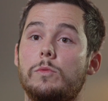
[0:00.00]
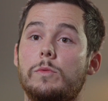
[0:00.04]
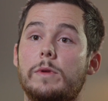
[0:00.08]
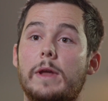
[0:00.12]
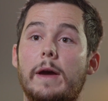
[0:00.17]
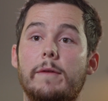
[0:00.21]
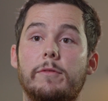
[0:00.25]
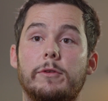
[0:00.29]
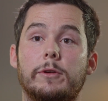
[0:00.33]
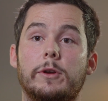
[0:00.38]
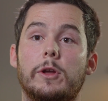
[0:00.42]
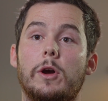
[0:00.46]

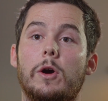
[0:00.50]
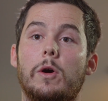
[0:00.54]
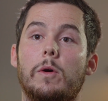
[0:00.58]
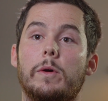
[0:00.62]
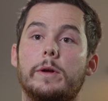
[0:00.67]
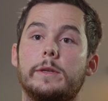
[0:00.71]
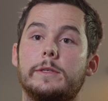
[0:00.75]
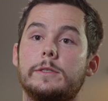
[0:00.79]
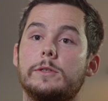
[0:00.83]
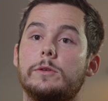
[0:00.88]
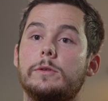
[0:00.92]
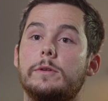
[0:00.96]
never know
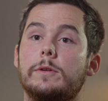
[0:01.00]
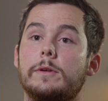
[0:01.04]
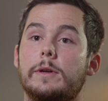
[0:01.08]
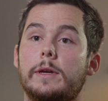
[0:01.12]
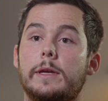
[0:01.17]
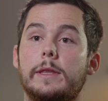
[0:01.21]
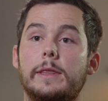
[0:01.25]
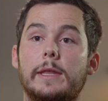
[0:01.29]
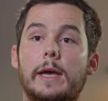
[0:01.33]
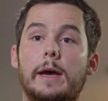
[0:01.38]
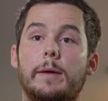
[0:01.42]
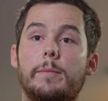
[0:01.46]
until you're
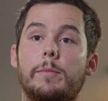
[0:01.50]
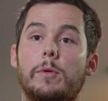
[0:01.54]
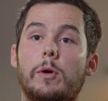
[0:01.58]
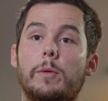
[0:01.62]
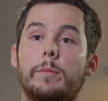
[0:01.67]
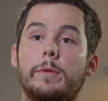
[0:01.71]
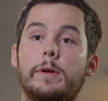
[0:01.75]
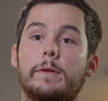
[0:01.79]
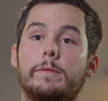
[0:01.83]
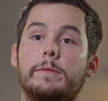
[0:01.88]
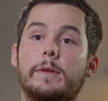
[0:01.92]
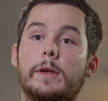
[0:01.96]
in that
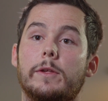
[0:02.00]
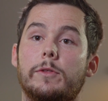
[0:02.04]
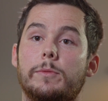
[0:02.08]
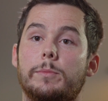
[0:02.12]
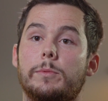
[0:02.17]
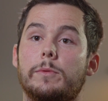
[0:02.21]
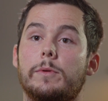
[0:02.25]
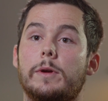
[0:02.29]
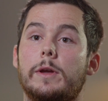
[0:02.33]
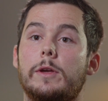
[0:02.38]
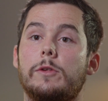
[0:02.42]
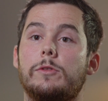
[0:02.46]
moment of
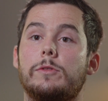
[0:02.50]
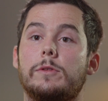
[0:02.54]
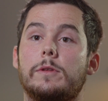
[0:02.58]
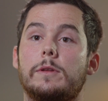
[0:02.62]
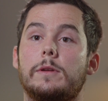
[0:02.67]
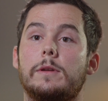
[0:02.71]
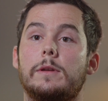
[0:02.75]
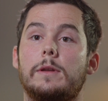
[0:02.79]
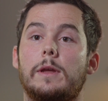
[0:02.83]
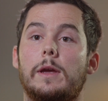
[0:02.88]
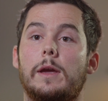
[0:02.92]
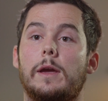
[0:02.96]

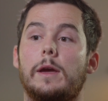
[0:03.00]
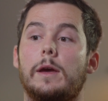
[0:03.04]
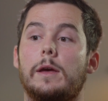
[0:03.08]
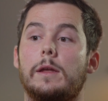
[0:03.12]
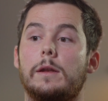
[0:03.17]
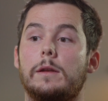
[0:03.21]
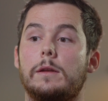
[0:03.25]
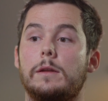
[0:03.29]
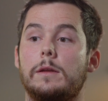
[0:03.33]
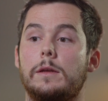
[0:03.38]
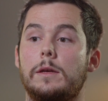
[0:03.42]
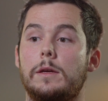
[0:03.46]
desperation
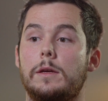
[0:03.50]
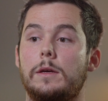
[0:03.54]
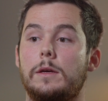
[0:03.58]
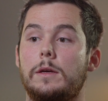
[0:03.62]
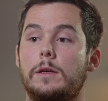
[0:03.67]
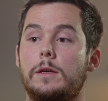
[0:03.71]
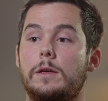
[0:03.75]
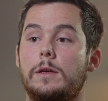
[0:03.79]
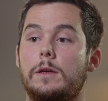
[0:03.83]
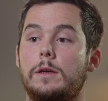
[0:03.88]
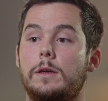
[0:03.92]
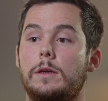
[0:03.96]
and
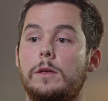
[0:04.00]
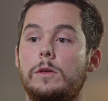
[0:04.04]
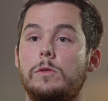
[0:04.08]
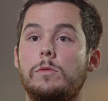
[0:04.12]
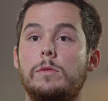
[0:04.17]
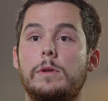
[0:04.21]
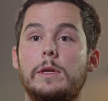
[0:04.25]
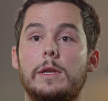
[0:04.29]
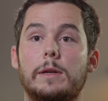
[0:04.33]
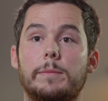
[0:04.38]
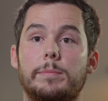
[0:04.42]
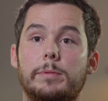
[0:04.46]
you
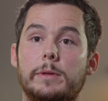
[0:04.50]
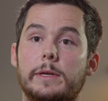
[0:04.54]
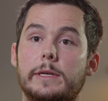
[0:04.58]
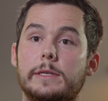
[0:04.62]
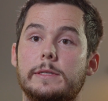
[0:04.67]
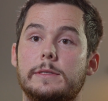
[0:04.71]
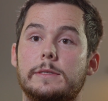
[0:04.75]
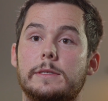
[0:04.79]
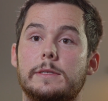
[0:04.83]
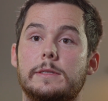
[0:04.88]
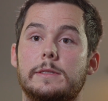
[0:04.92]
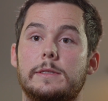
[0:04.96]
need a
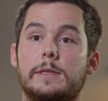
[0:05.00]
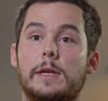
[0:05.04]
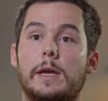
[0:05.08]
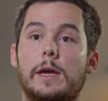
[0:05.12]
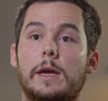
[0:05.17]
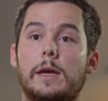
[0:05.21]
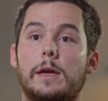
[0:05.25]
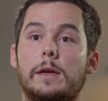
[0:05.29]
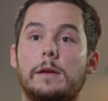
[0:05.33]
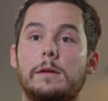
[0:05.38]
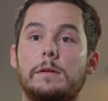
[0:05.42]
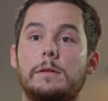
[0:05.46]
place to
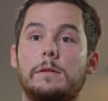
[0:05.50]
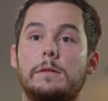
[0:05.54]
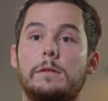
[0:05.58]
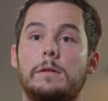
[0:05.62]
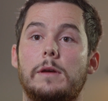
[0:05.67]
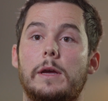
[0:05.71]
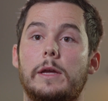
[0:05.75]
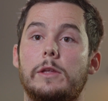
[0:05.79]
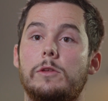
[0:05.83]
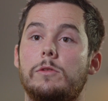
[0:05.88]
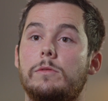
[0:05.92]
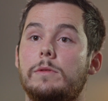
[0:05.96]
stay
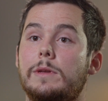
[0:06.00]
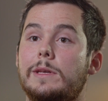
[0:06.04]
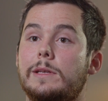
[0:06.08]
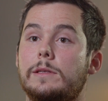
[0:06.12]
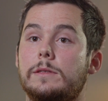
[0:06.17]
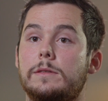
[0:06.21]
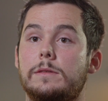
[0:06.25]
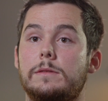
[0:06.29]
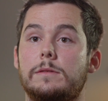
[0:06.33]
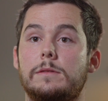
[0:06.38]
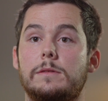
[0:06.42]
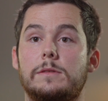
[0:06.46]
and you
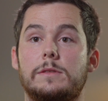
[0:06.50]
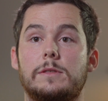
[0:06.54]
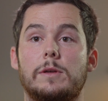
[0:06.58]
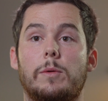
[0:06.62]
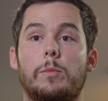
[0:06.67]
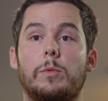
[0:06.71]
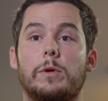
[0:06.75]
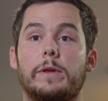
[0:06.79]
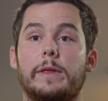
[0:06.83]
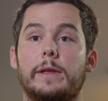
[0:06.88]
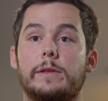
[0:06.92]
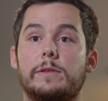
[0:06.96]
need
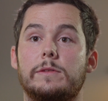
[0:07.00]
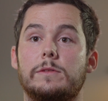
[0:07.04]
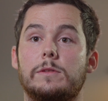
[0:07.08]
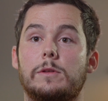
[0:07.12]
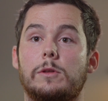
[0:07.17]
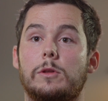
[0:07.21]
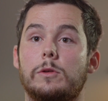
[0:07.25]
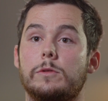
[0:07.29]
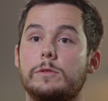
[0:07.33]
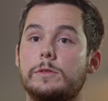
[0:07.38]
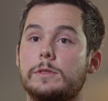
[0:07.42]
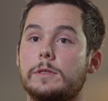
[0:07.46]
somewhere that's
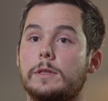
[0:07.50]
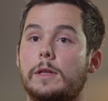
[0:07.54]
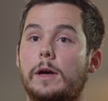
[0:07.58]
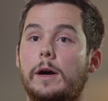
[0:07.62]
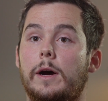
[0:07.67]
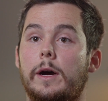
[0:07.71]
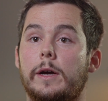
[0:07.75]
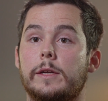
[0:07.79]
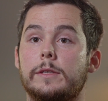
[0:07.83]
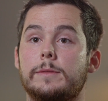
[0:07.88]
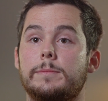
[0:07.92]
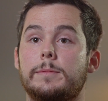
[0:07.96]
close to the
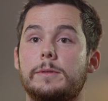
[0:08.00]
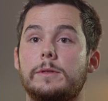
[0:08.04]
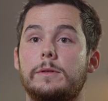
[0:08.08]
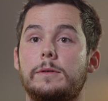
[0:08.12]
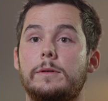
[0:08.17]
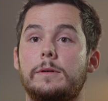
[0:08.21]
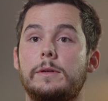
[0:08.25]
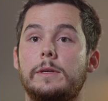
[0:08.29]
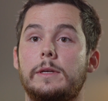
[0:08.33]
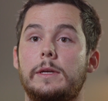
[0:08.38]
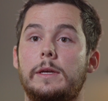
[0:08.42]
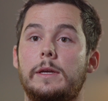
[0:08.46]

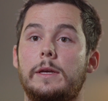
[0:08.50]
hospital.